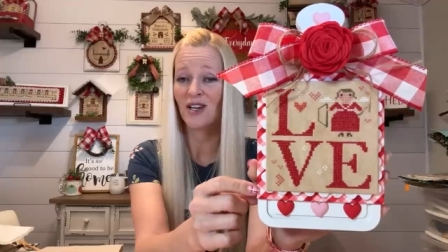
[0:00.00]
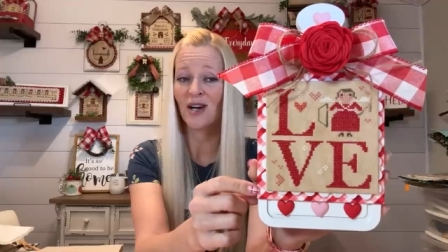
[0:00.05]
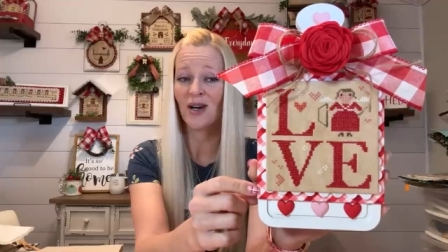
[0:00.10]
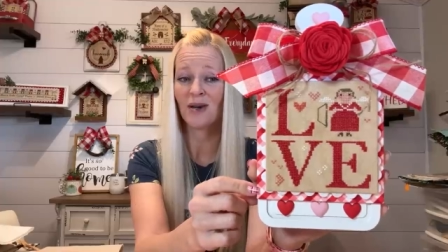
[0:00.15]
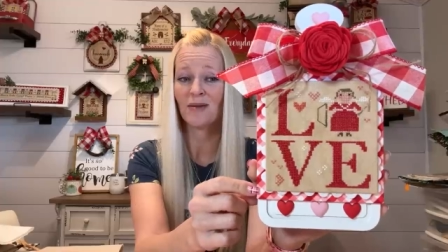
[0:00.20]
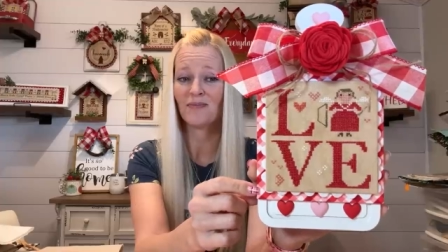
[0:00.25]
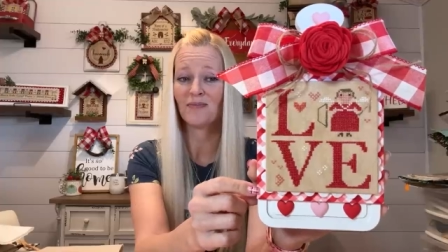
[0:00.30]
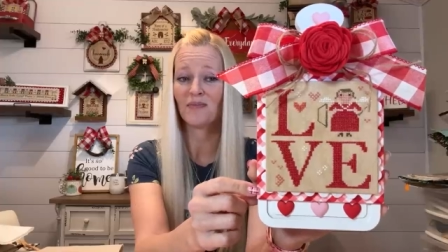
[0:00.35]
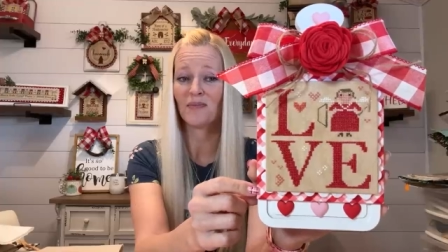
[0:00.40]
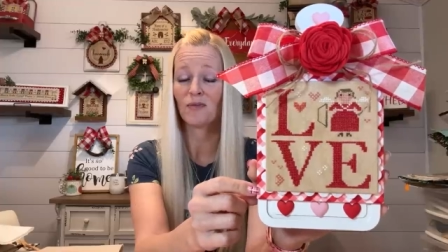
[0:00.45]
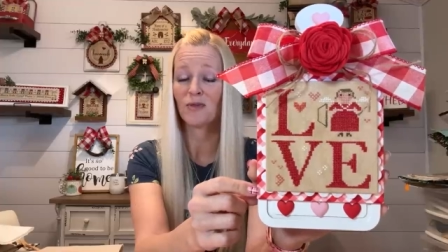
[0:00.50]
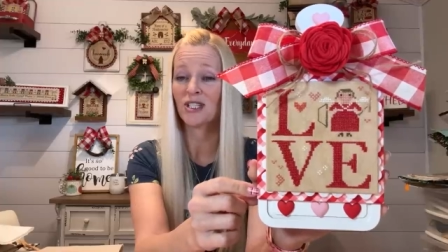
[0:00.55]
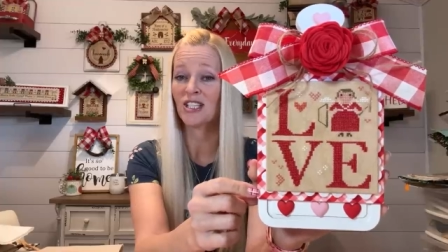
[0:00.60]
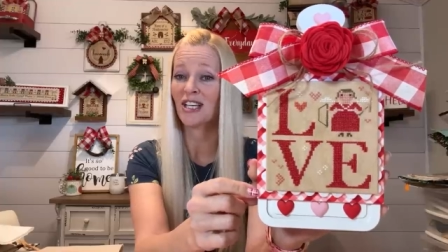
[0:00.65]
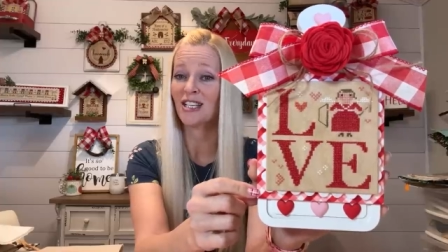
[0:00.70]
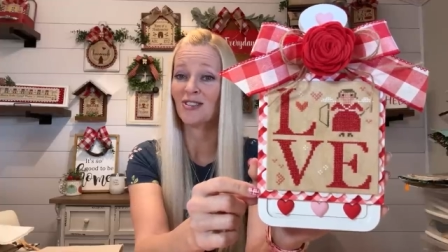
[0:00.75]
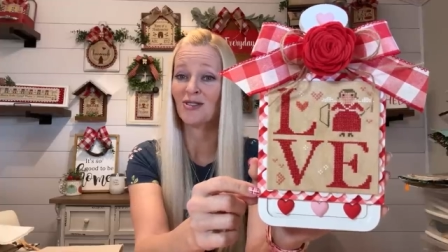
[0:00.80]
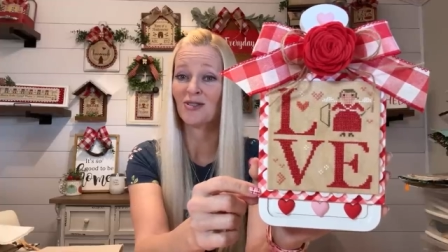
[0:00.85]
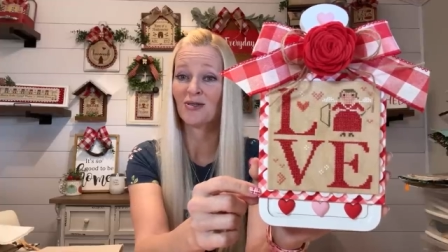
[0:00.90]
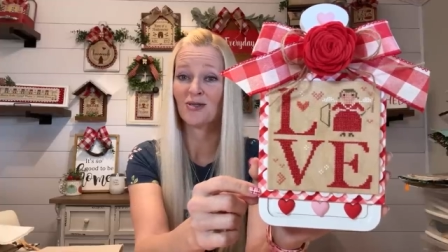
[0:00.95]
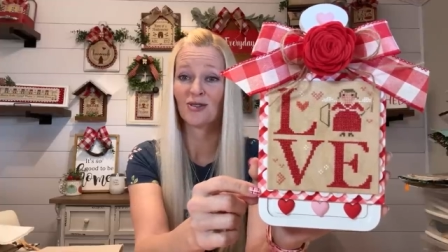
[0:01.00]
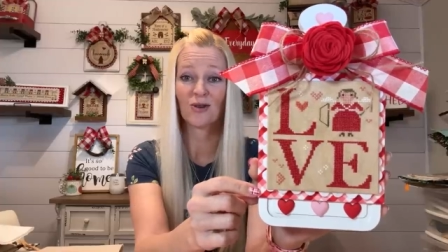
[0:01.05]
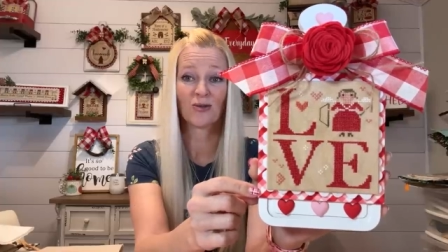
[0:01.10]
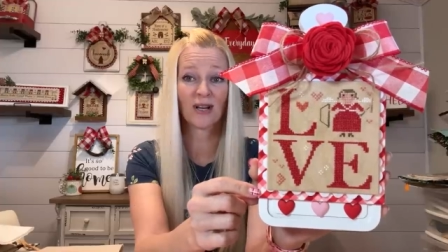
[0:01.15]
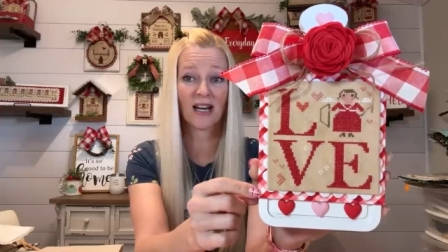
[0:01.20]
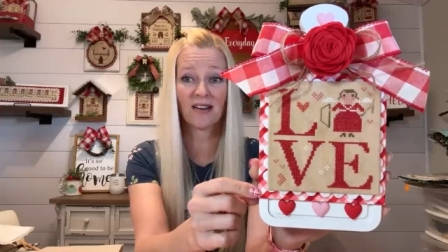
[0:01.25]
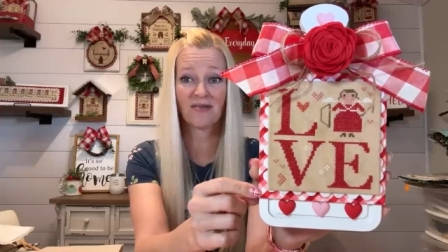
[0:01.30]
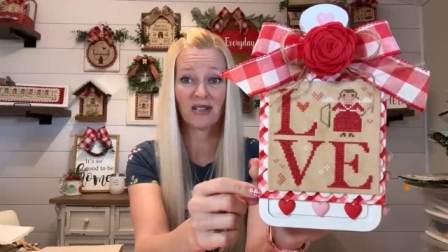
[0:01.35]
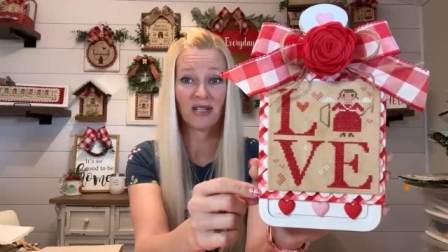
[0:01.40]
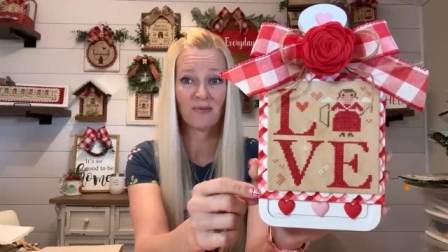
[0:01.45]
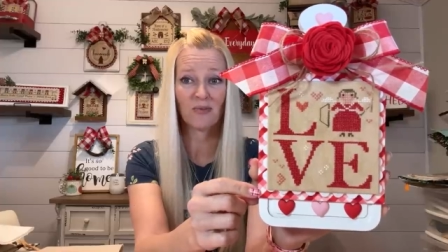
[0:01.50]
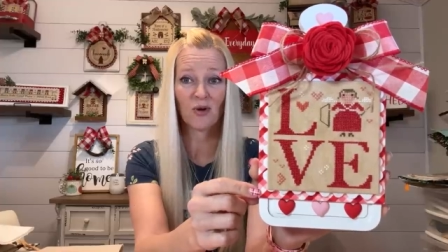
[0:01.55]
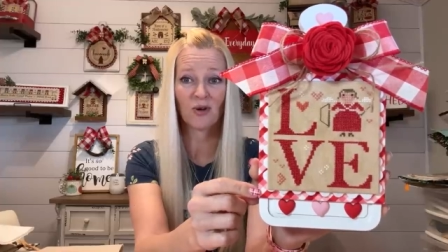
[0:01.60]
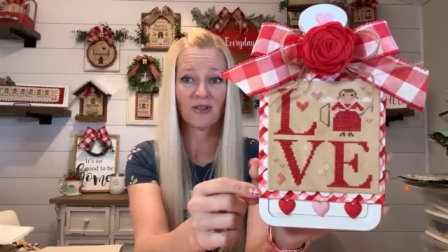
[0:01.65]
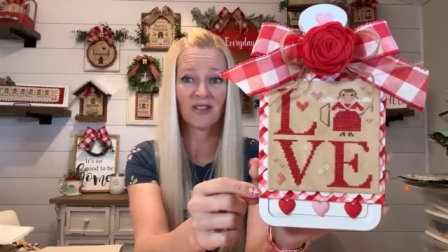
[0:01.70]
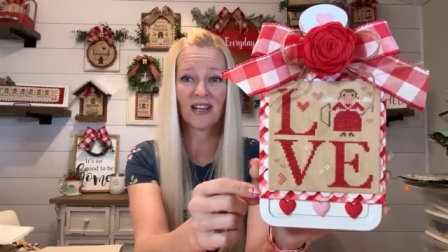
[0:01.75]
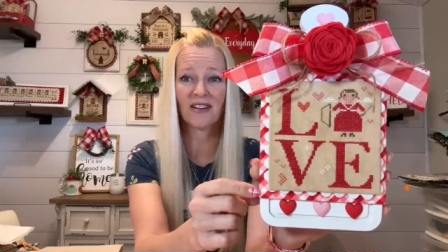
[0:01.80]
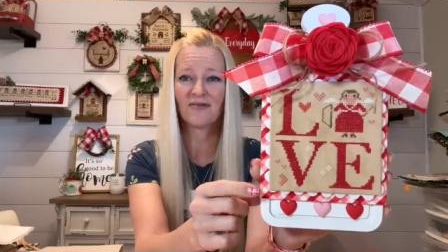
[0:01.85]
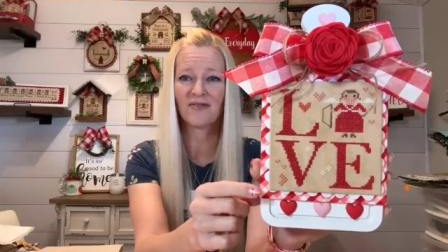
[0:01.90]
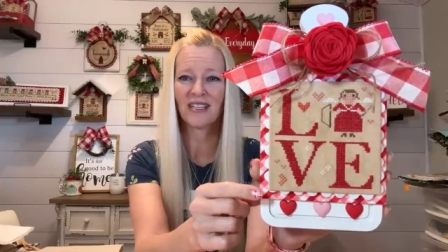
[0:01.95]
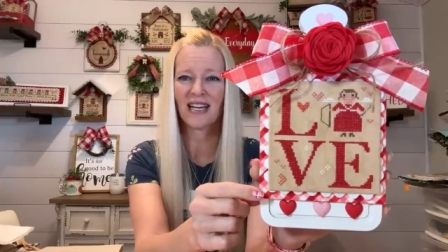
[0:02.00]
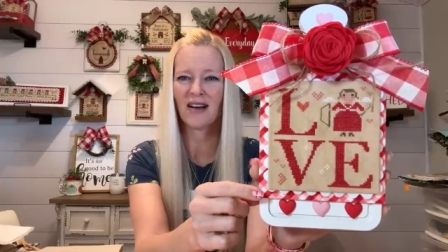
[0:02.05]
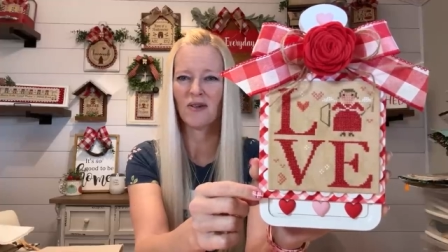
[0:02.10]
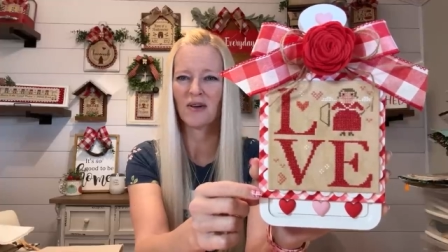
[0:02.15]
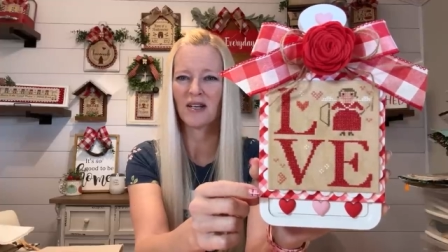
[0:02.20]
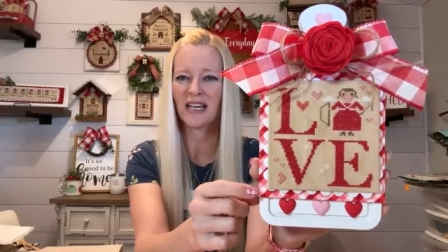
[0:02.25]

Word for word: um, which I don't have any more left now.